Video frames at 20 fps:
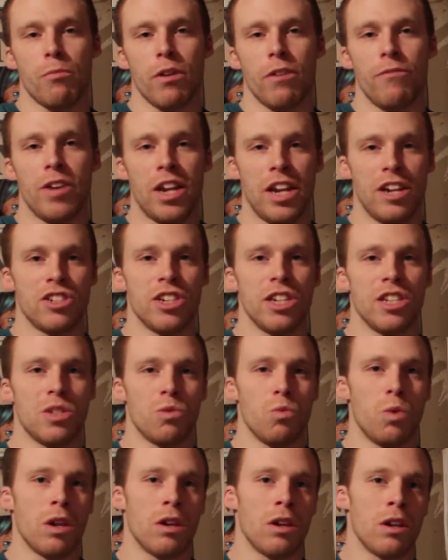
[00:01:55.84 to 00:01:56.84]
Villages
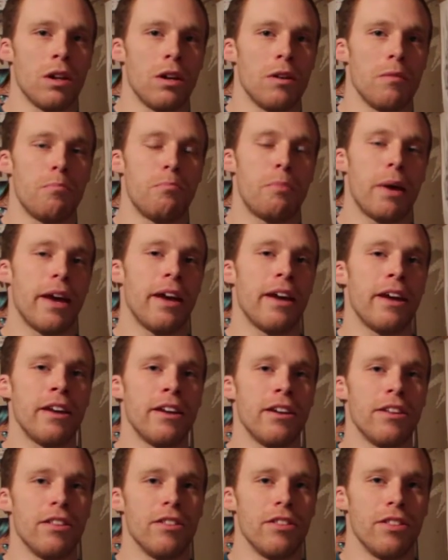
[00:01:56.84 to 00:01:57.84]
will
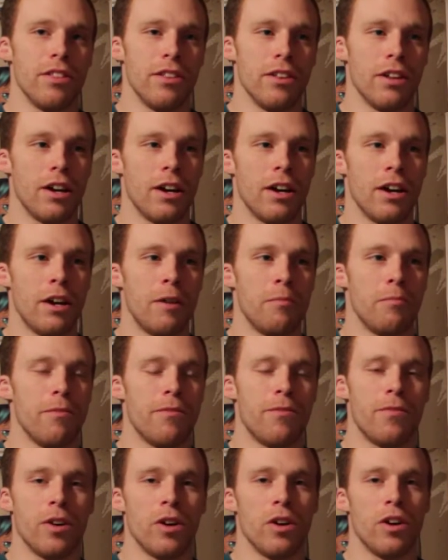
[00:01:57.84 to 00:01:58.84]
pay
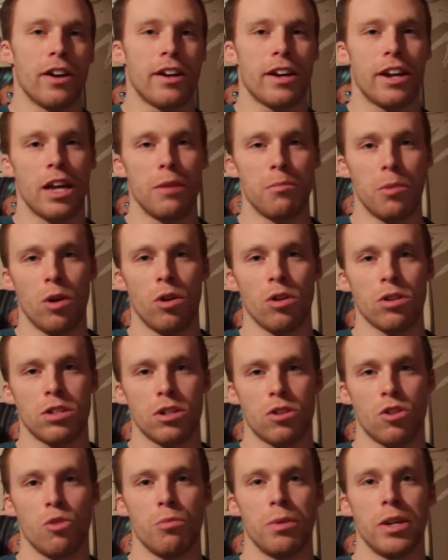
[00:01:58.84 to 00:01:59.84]
for a Claymore
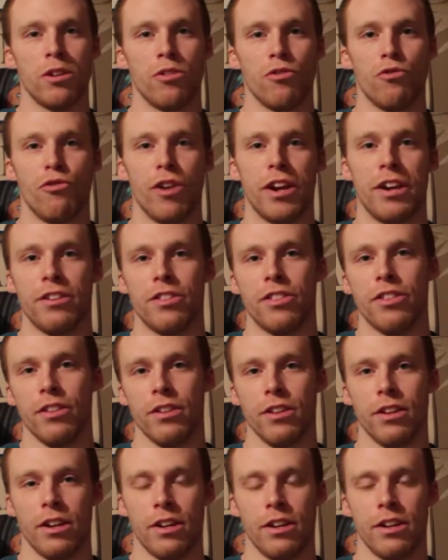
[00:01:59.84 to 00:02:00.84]
to come and rid
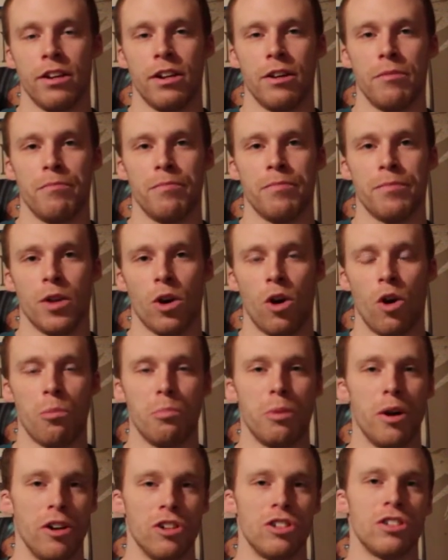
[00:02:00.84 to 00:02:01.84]
or
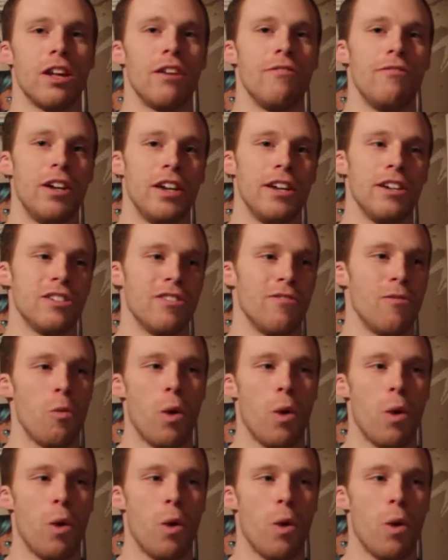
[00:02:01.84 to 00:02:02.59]
purge their village of